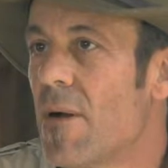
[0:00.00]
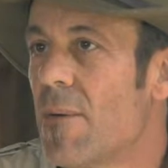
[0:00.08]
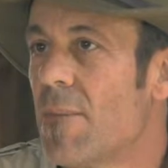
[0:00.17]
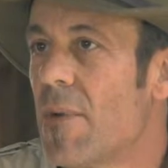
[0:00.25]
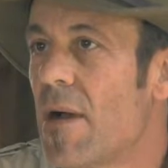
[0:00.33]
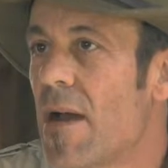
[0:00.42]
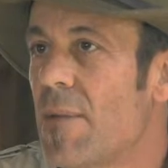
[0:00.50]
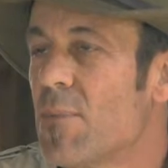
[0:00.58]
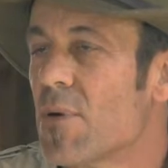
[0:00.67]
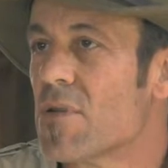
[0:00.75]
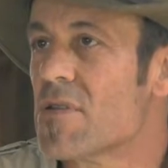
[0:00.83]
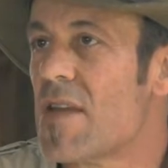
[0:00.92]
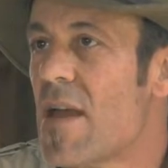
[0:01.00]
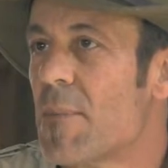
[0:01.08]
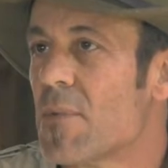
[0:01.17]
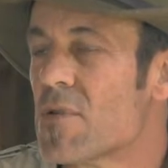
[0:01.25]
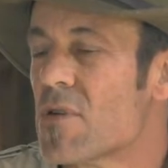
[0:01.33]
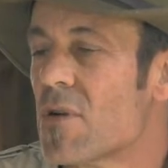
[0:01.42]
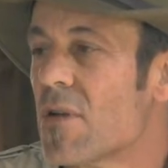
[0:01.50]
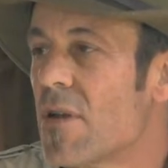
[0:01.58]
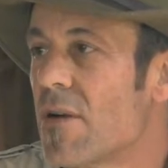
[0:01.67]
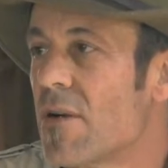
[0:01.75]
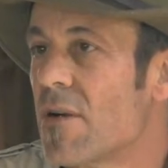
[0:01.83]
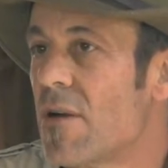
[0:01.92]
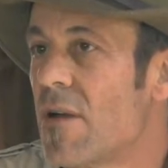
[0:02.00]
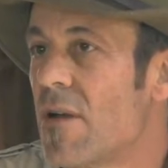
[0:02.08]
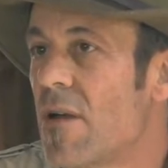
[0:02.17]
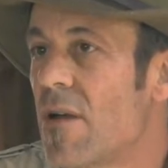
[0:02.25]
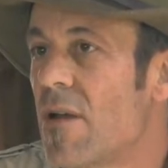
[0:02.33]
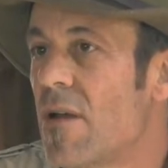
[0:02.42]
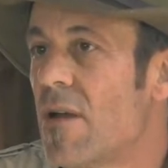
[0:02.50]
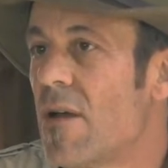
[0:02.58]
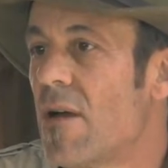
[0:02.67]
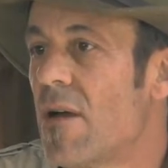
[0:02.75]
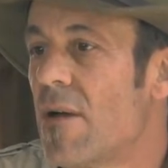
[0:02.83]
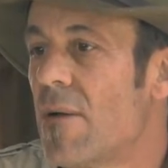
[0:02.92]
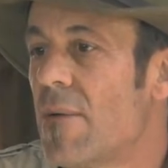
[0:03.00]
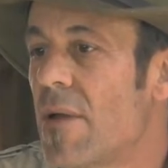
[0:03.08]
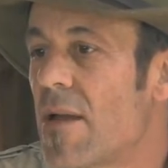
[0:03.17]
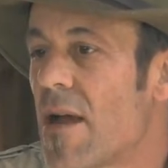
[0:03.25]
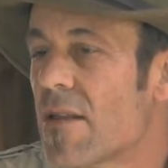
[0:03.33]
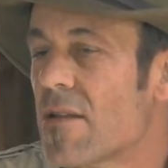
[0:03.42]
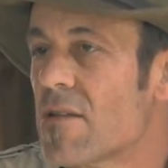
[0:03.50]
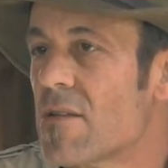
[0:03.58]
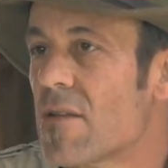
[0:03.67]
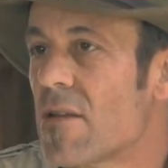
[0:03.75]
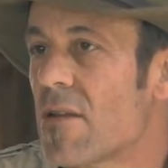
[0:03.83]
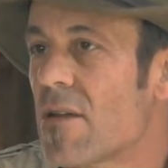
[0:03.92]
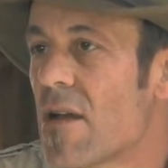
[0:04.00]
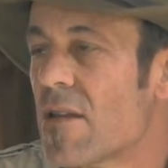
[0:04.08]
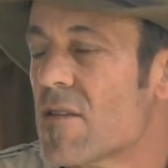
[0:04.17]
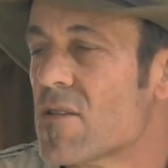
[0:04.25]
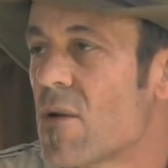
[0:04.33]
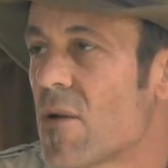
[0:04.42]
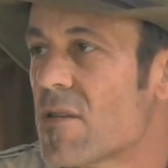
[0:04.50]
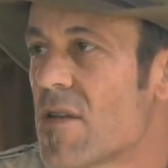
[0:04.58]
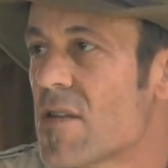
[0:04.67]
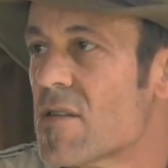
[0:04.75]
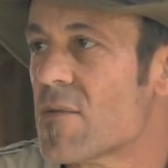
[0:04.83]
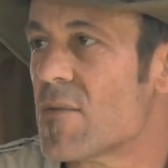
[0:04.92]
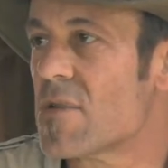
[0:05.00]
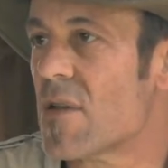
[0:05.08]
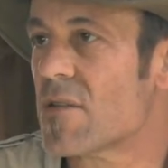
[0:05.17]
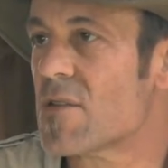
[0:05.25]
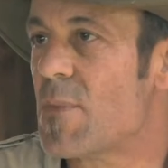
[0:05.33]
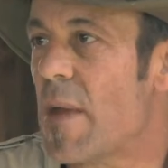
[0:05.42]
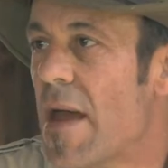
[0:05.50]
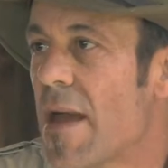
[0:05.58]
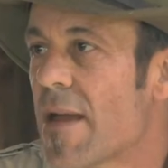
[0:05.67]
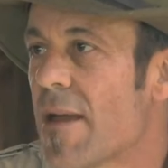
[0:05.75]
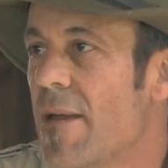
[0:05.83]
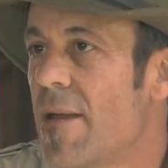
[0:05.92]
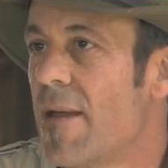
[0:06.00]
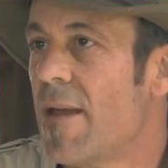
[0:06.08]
I had pulled samples earlier and got the soil test results back,